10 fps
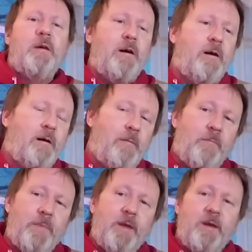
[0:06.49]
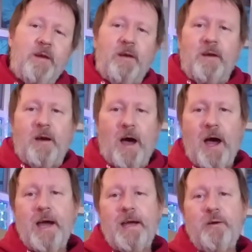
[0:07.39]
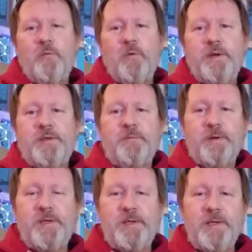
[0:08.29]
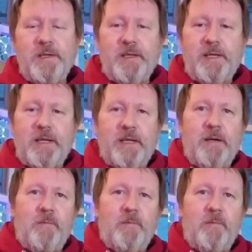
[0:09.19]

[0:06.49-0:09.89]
Um, I was recently